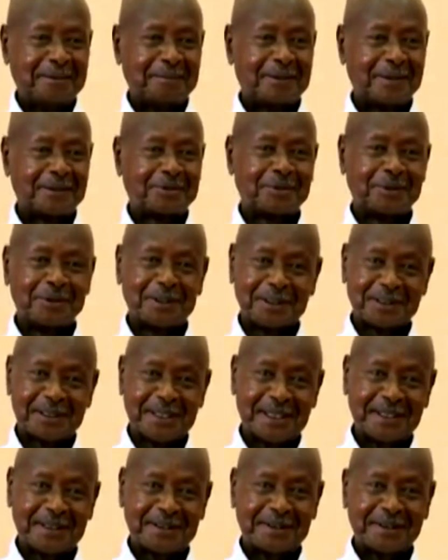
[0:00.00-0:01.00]
But for the
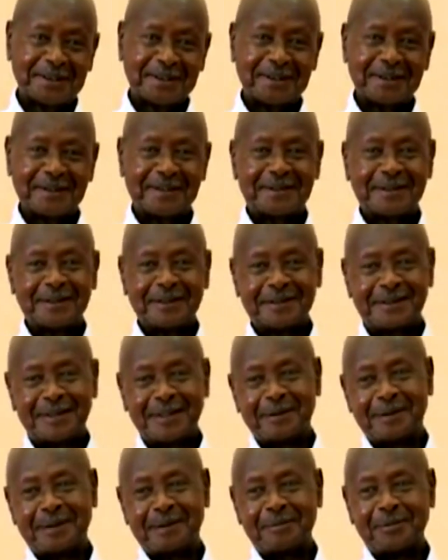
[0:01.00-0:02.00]
shot, at least
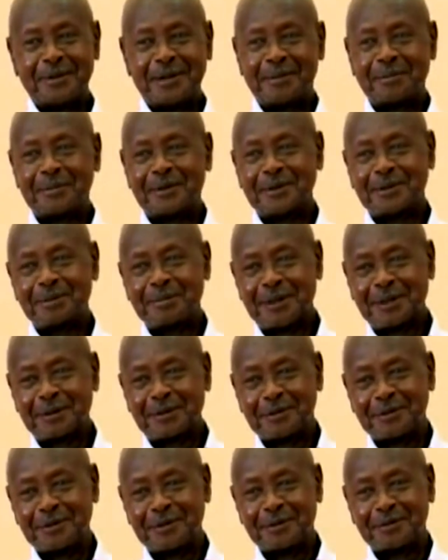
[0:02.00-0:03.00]
I'm, I'm not
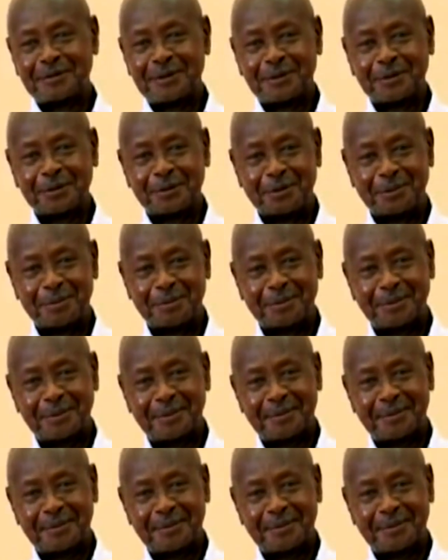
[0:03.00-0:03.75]
part of, of, the group.